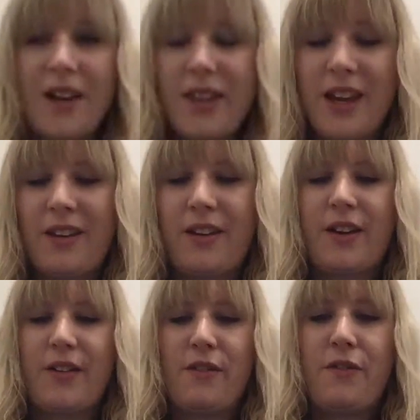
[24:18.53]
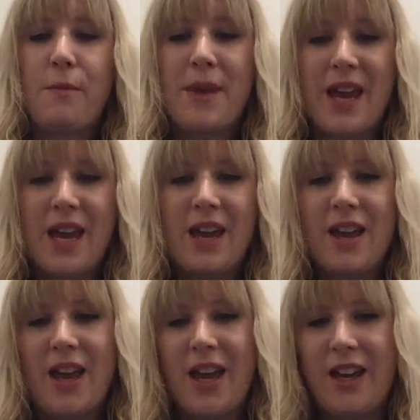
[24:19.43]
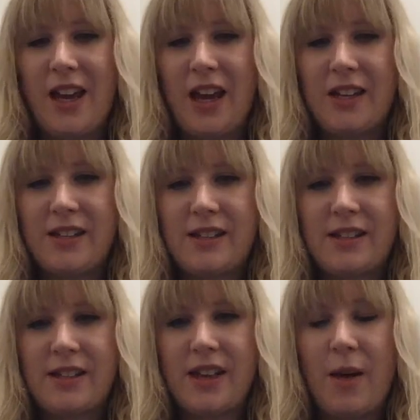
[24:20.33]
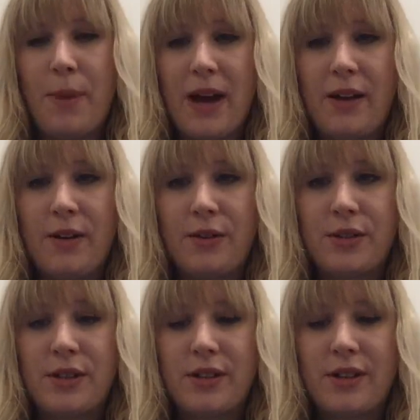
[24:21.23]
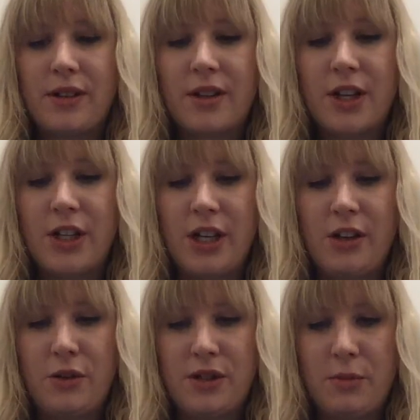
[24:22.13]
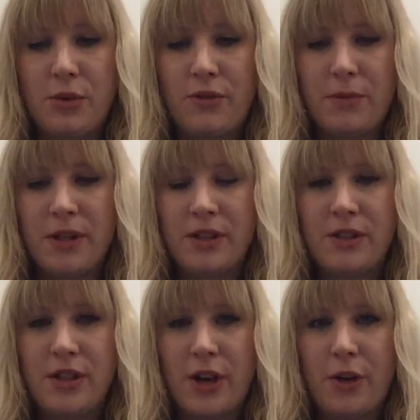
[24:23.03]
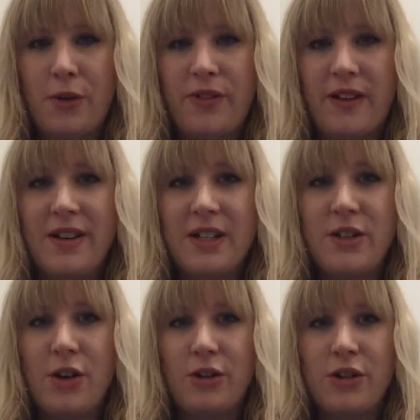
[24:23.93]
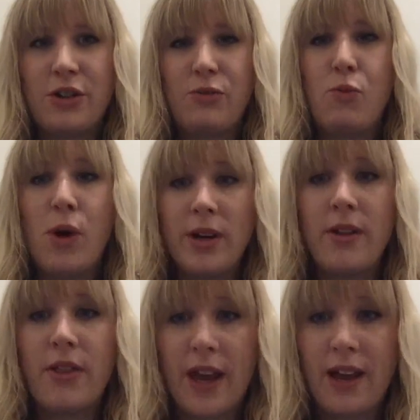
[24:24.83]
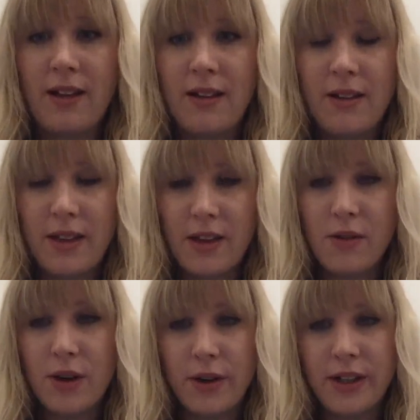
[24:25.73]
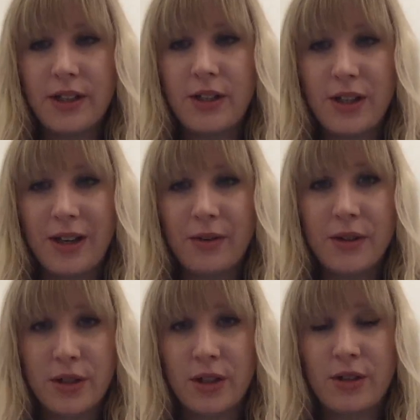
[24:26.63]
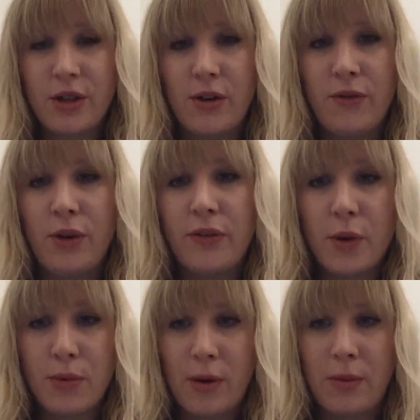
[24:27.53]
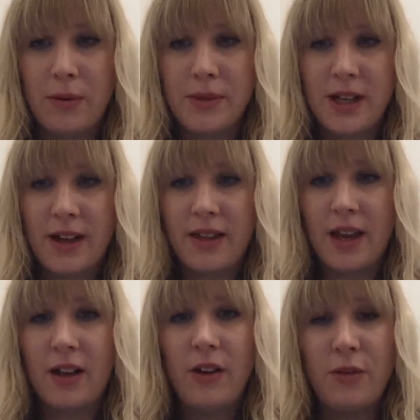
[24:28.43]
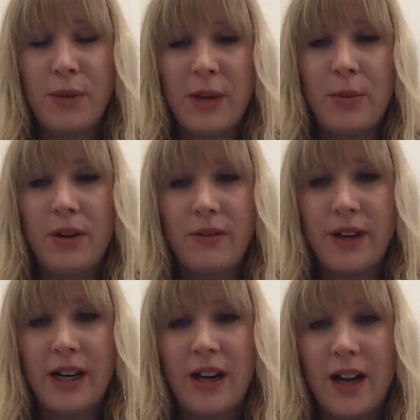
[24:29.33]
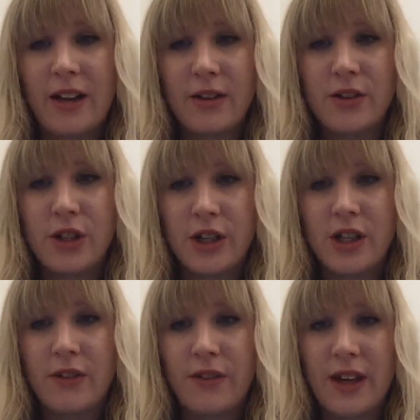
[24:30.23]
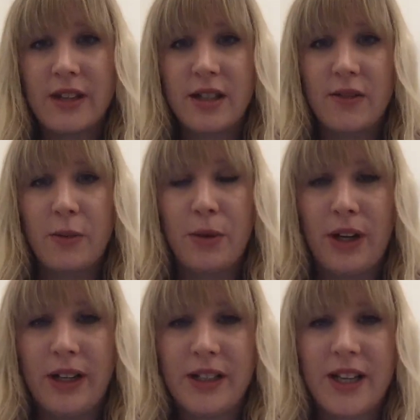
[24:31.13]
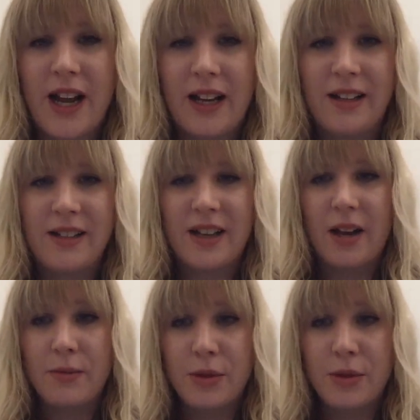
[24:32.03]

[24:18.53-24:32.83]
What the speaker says: think for me, it is about continuous improvement. So there is not one thing that you're going to do that's going to solve all of your problems. And I think a lot of people are really searching for that silver bullet. And I'm